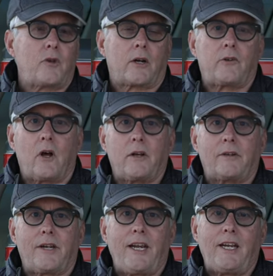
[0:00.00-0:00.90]
checked on
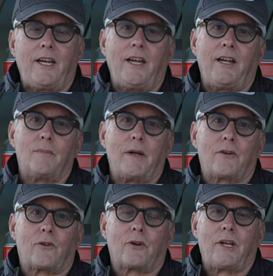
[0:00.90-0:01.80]
Kiki to make
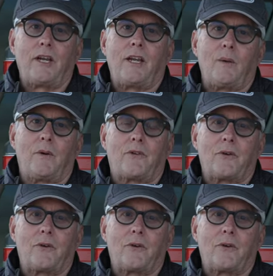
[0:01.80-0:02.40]
sure Kiki was